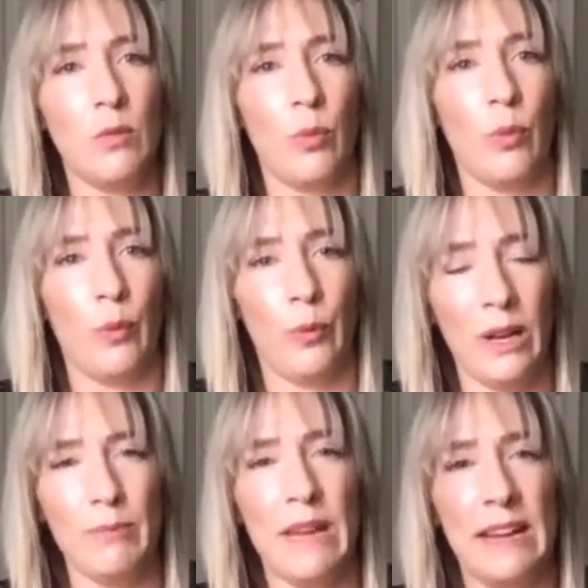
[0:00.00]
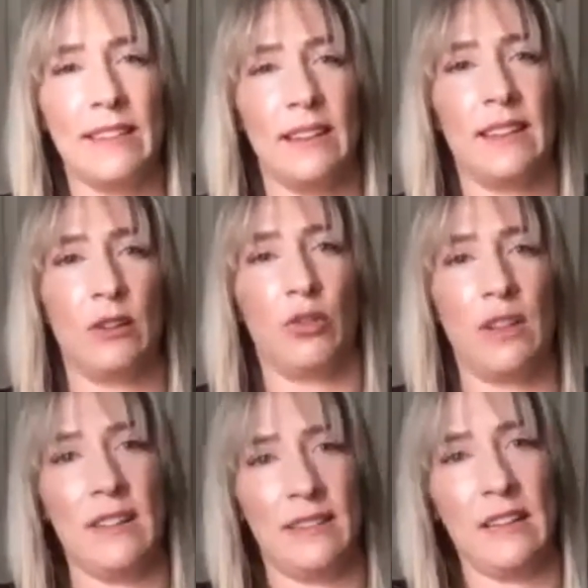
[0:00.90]
what makes it the Hilt
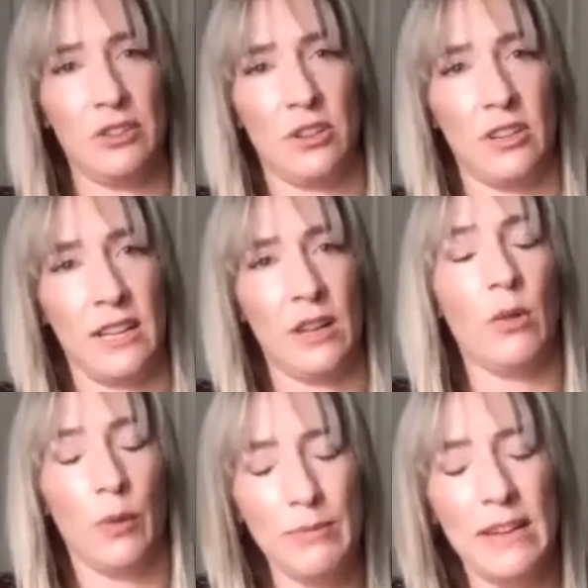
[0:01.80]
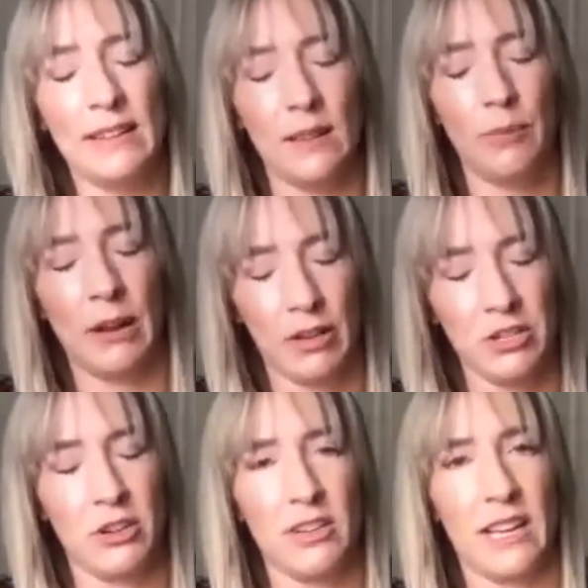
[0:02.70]
Estate Chardonnay? What makes it the pairing
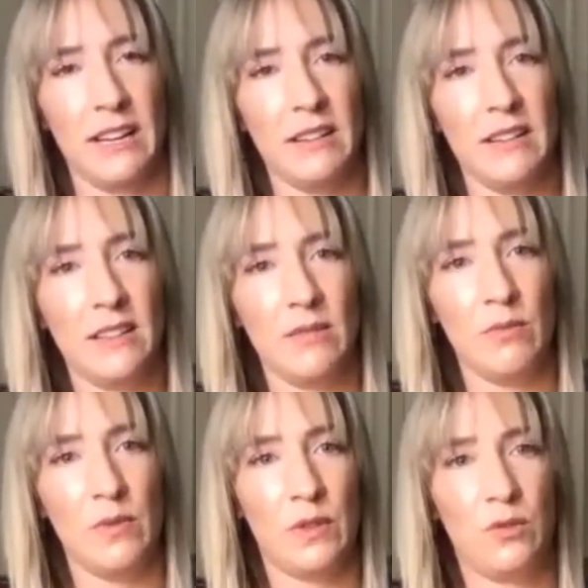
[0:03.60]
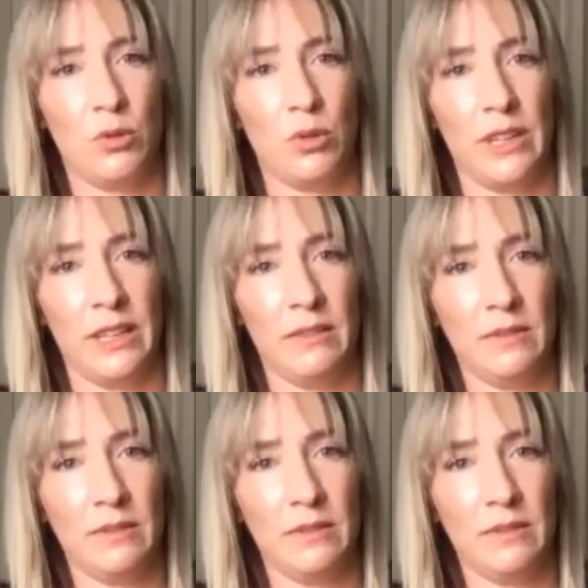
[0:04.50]
Chardonnay? Truly.